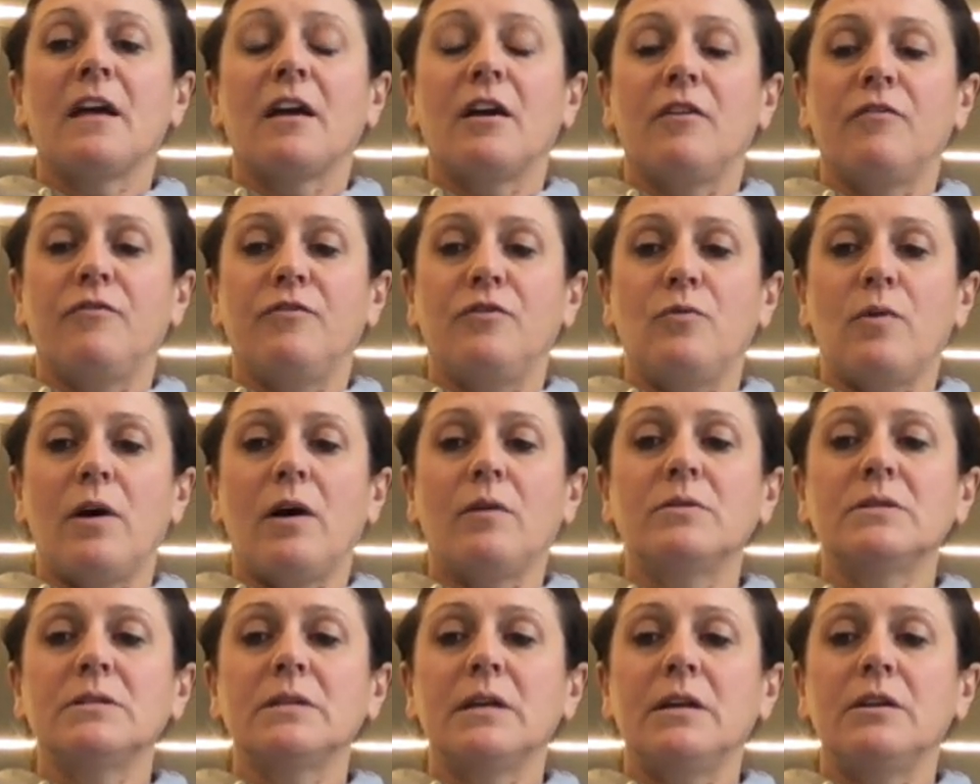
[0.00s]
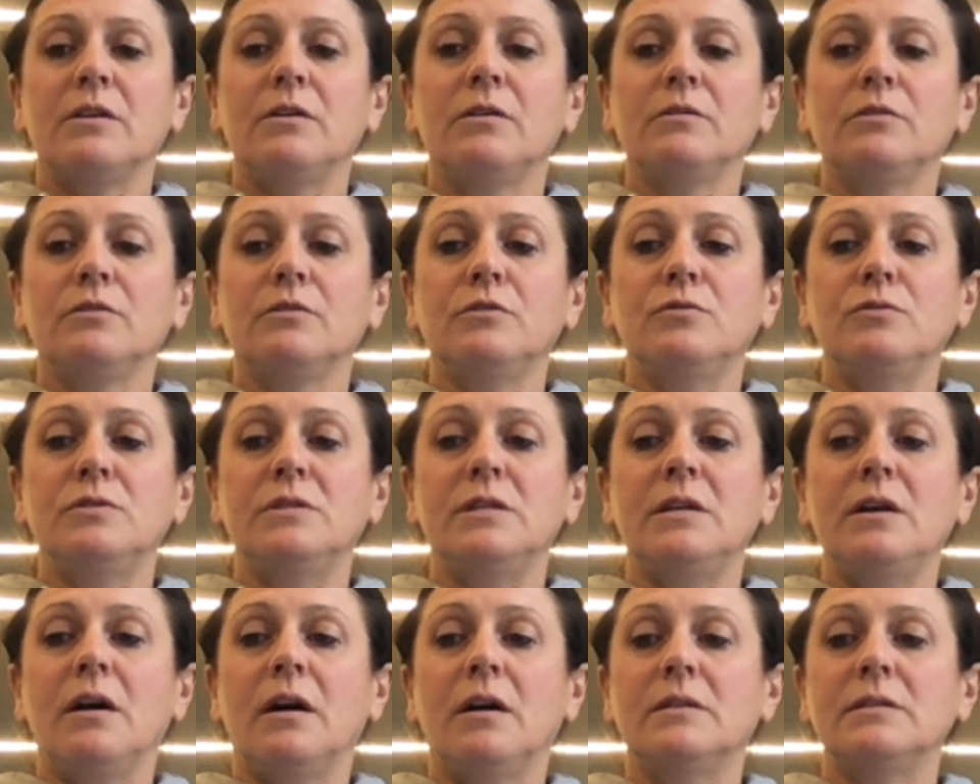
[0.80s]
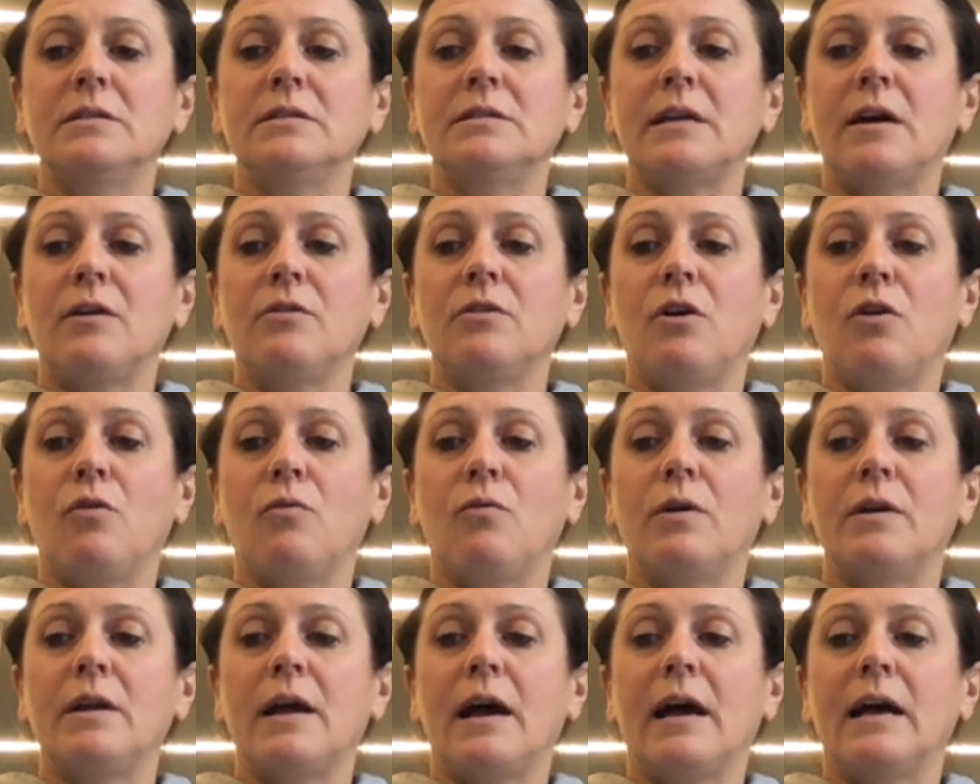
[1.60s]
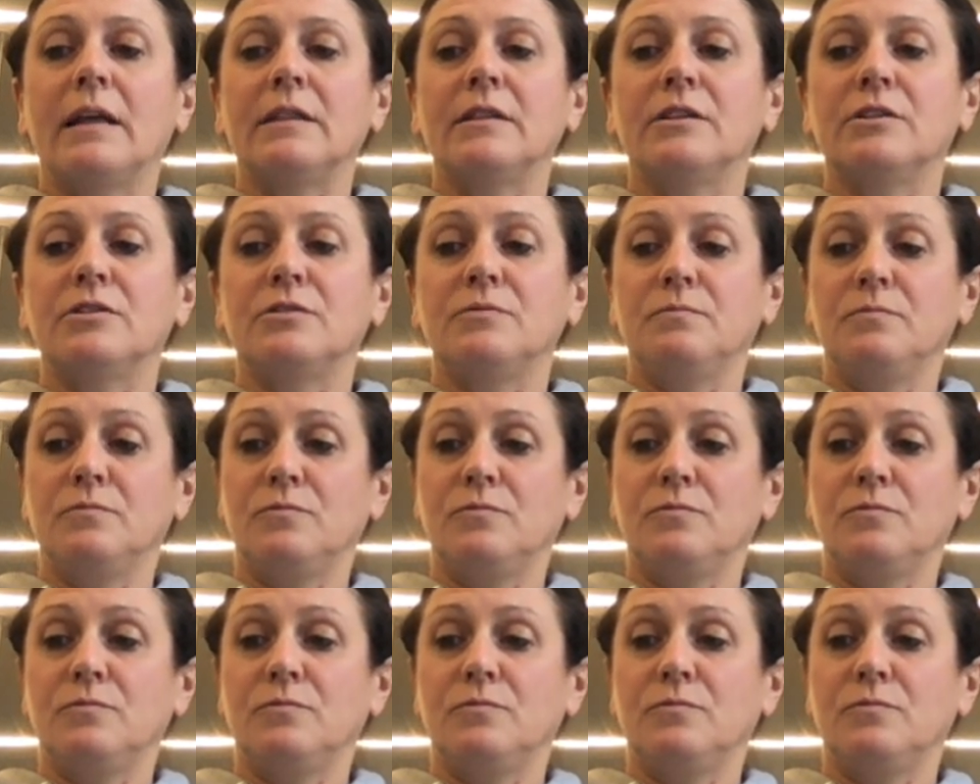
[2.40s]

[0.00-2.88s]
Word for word: A few hours later, Lucy hunts down Owen on the